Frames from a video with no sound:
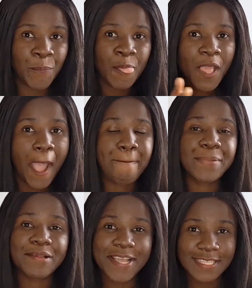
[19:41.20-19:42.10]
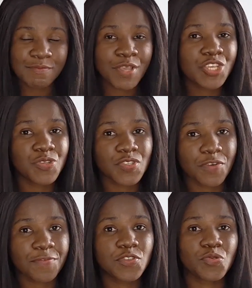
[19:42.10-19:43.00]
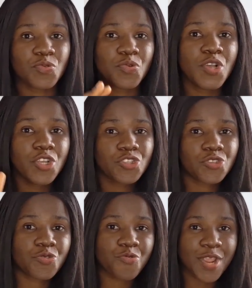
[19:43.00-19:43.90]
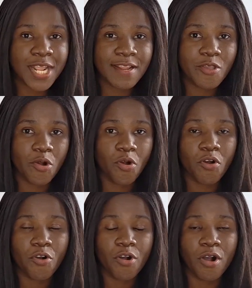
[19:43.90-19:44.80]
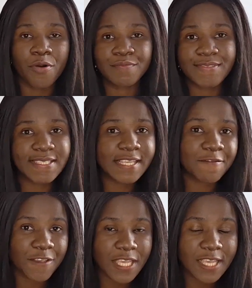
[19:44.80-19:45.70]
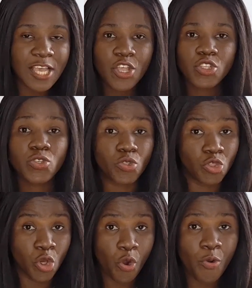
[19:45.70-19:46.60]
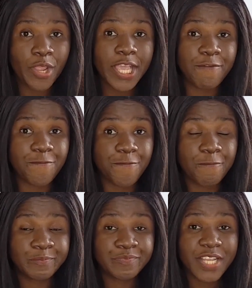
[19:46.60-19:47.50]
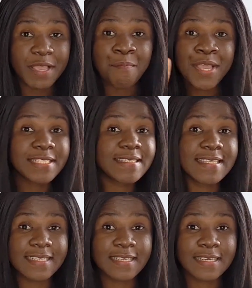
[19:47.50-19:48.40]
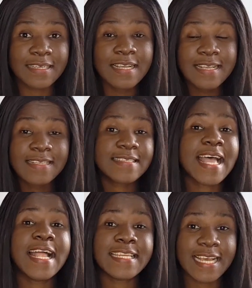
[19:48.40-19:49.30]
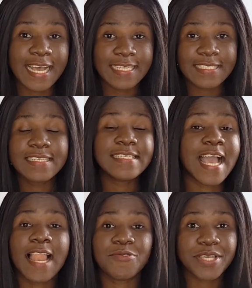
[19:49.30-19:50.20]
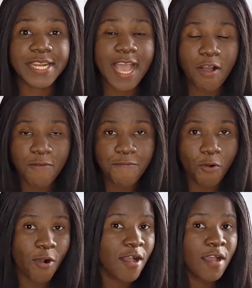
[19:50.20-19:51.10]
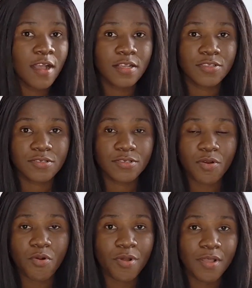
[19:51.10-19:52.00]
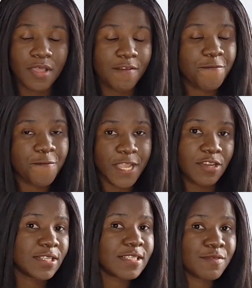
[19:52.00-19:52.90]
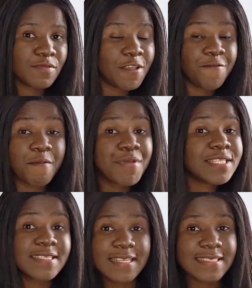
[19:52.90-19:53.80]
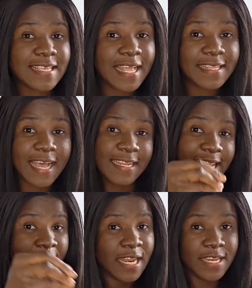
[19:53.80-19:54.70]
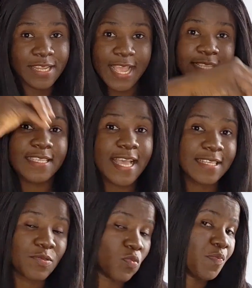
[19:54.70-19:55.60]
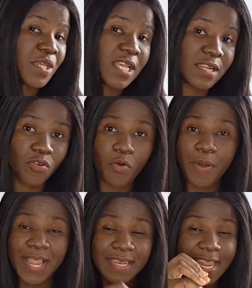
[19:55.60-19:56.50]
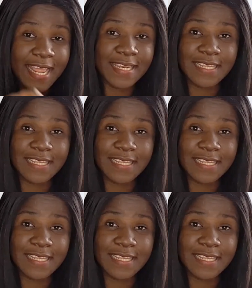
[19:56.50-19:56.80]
employers make use of to screen your CV to know if it meets the standard they are looking out for. So if it meets the standard, then the ATS will pick it up, and then